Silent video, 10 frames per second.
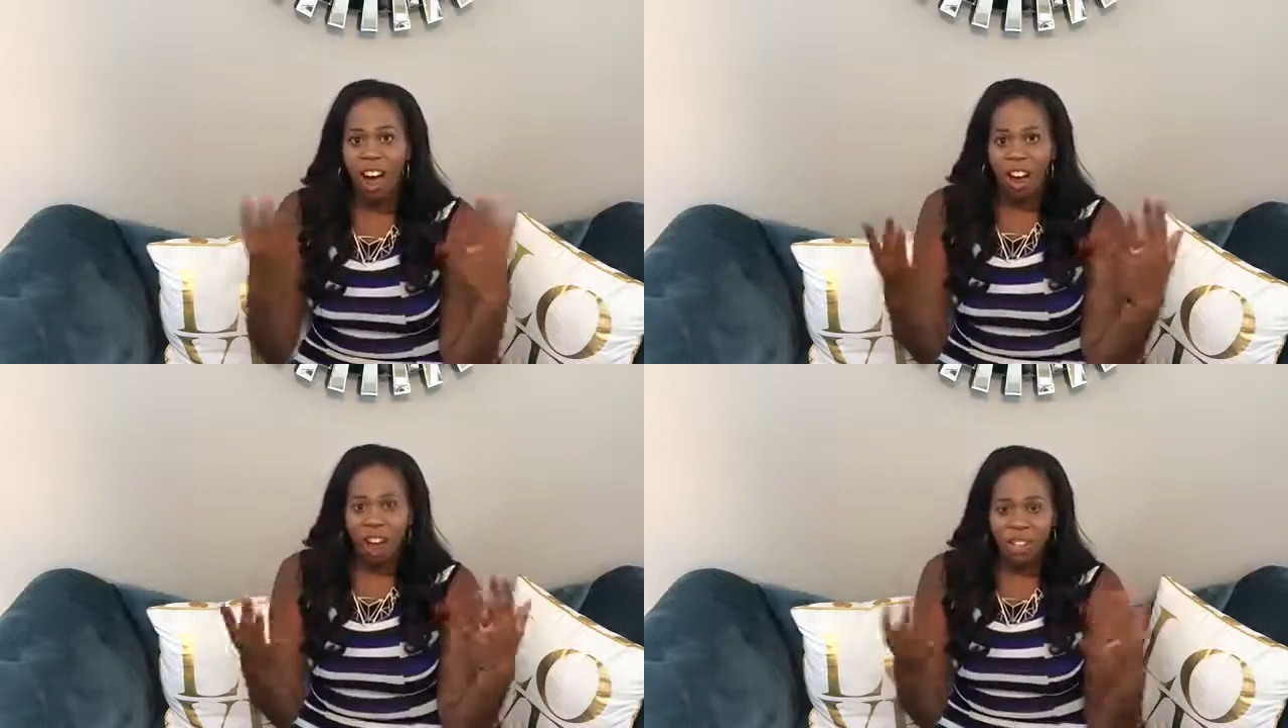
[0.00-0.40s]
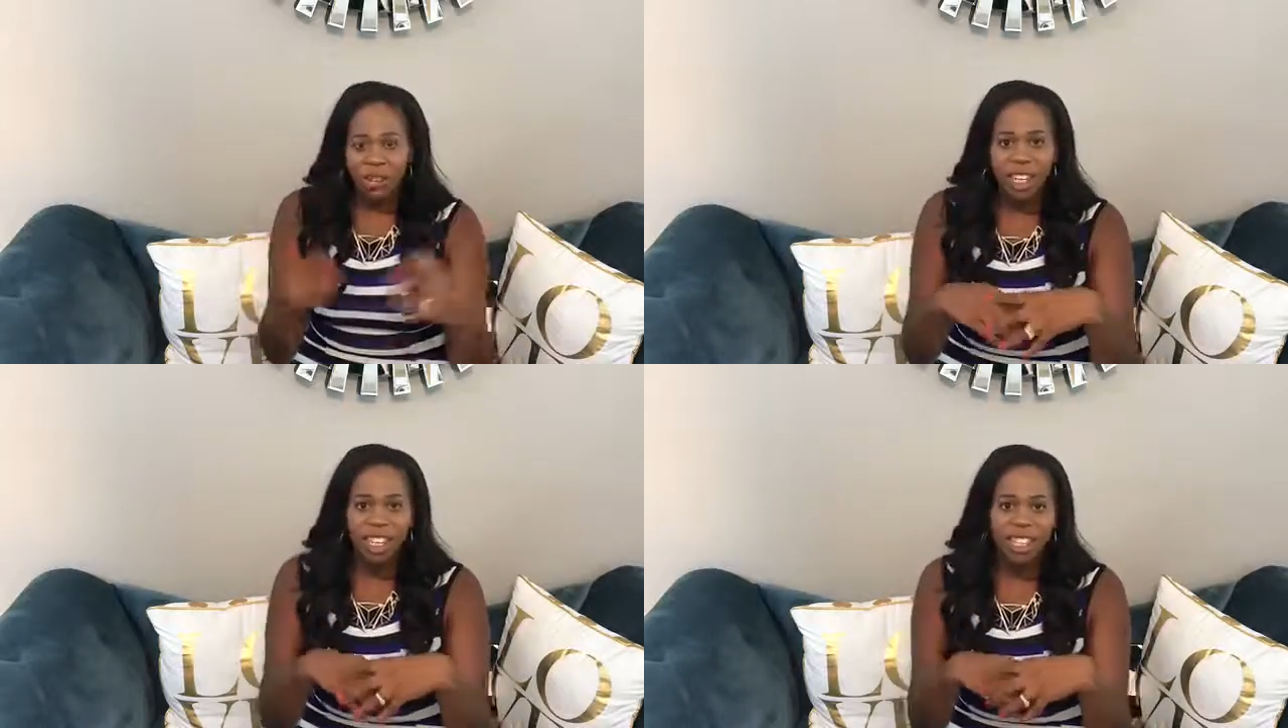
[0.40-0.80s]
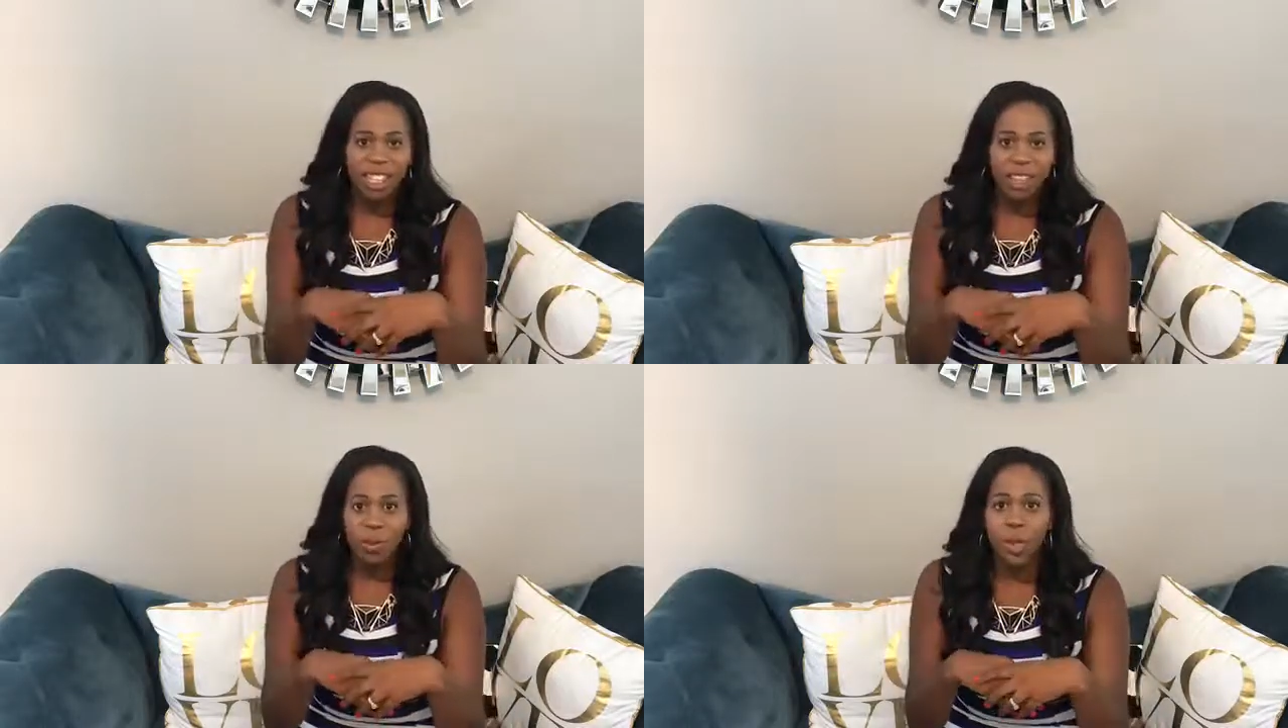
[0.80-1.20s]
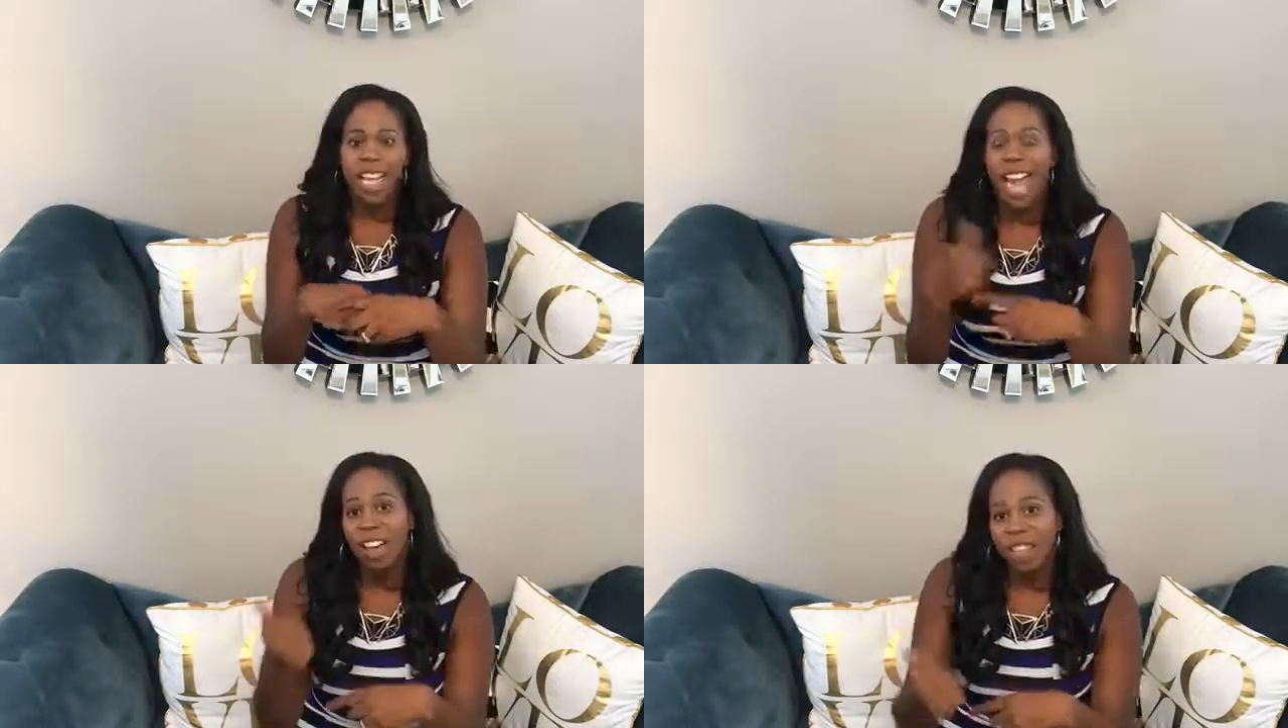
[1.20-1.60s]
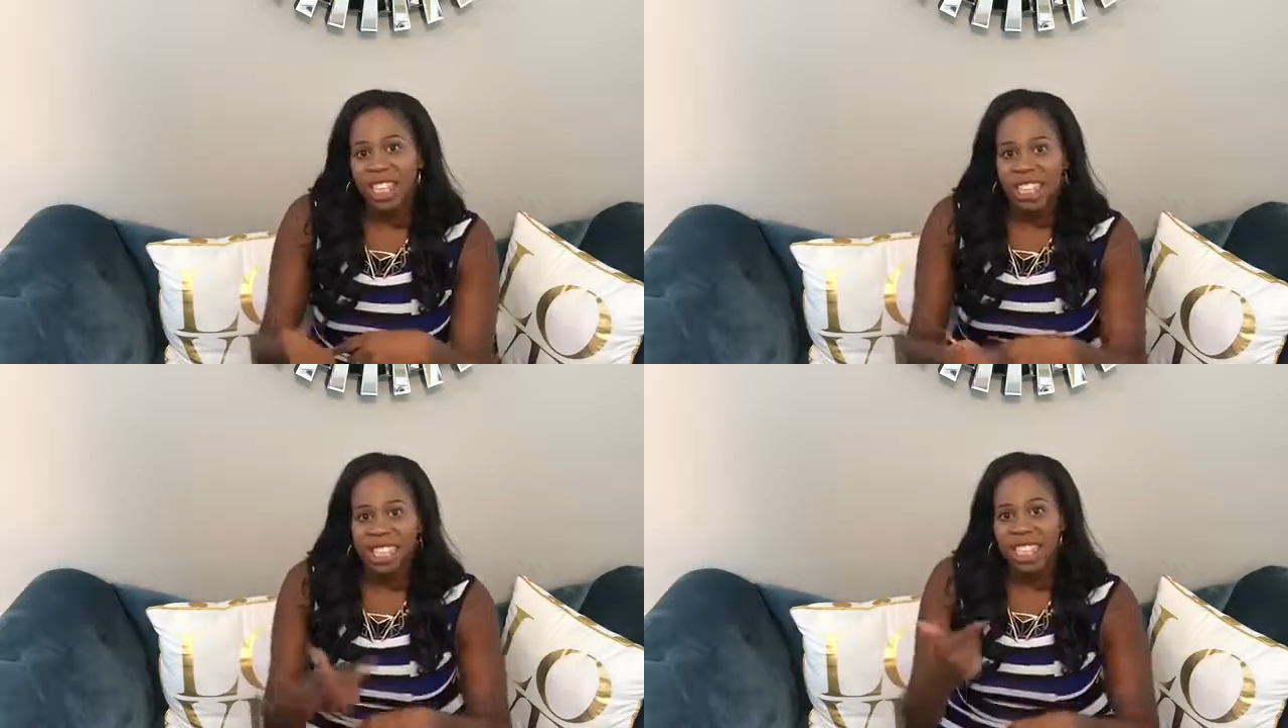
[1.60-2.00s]
all of us if we have
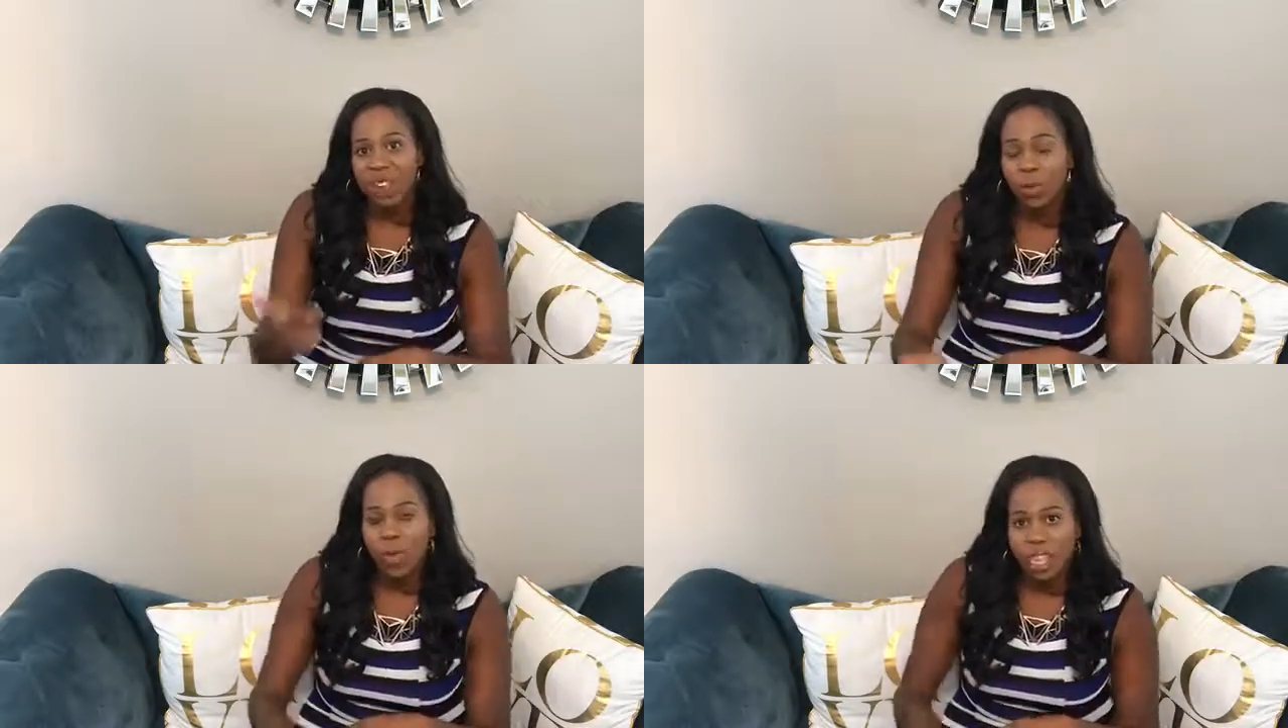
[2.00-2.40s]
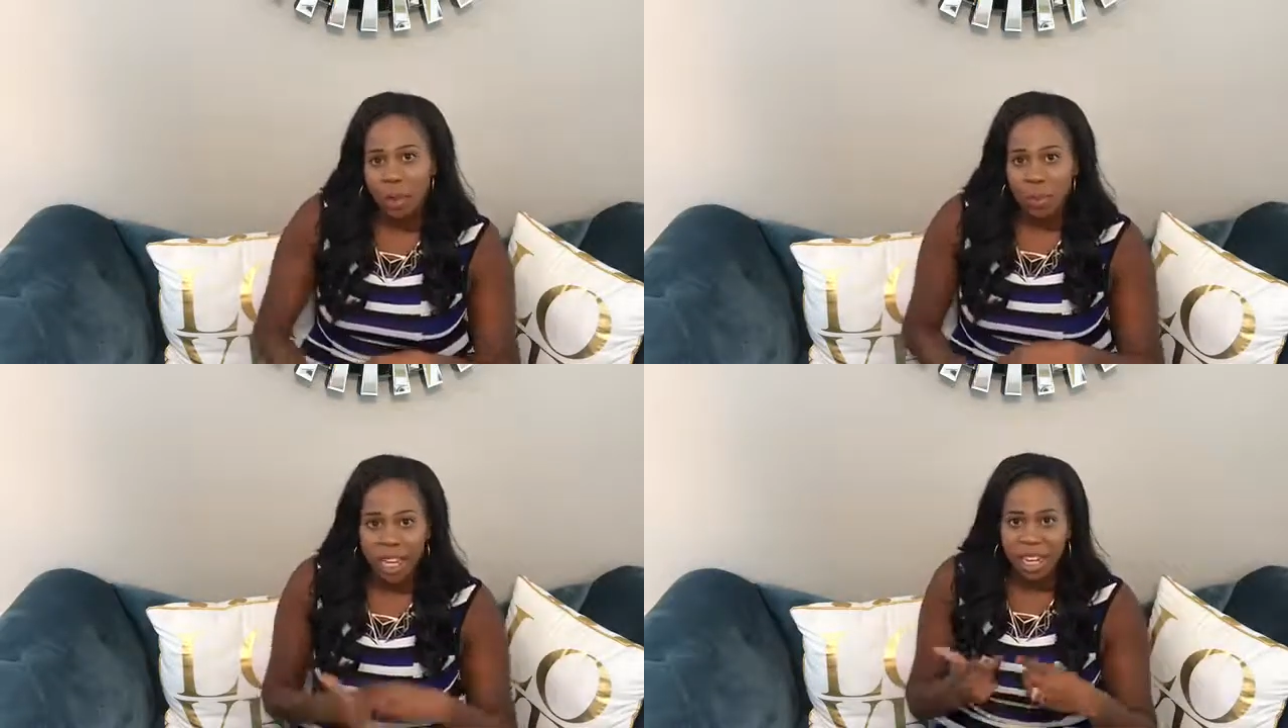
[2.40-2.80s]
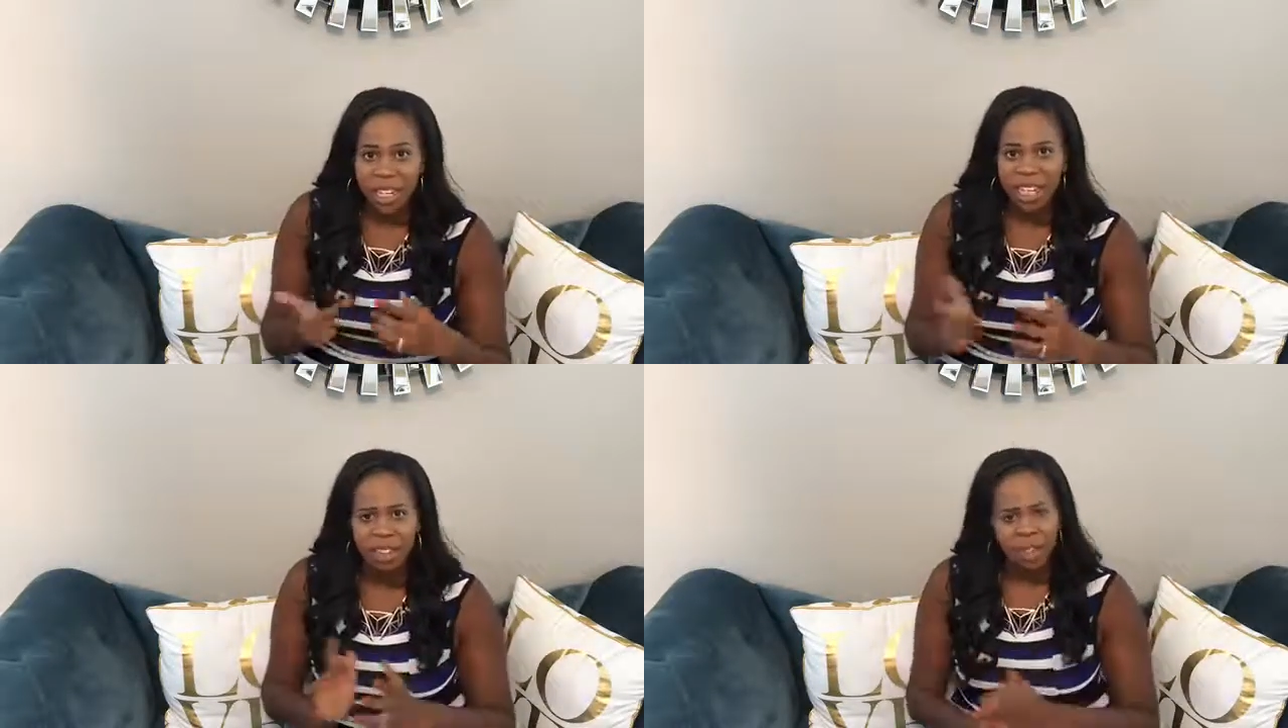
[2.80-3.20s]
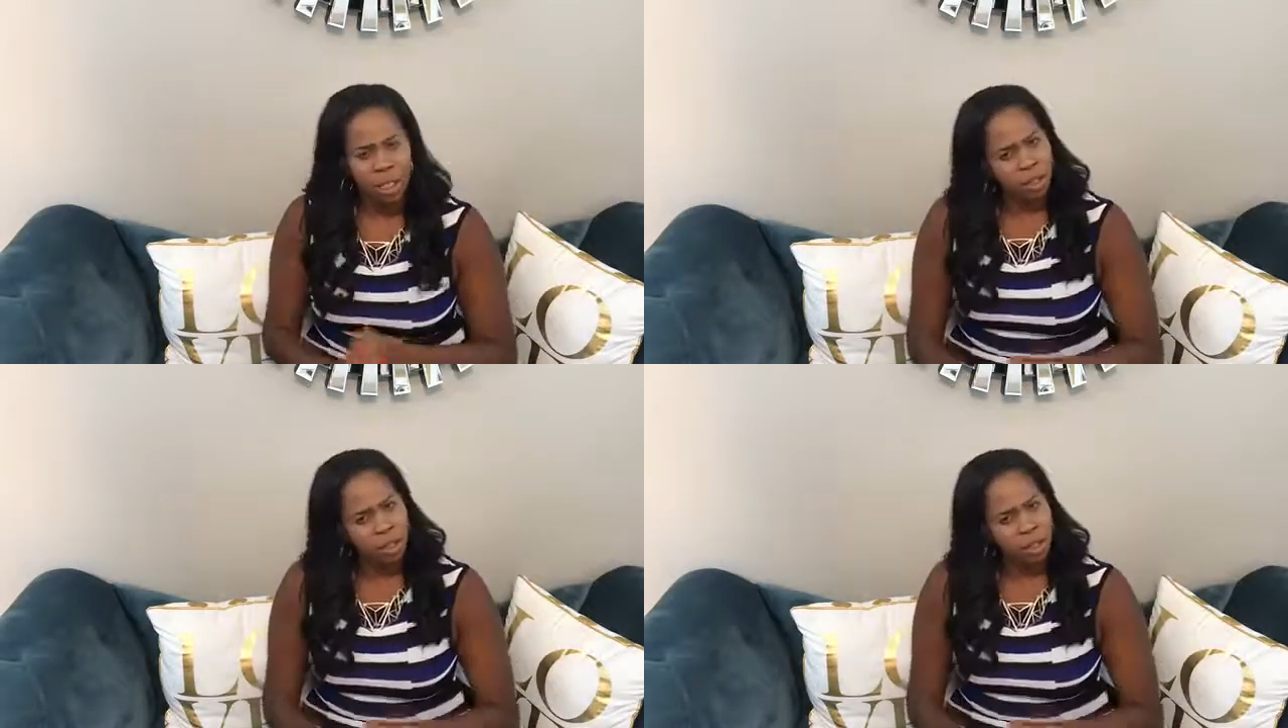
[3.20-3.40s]
kids, if we get married.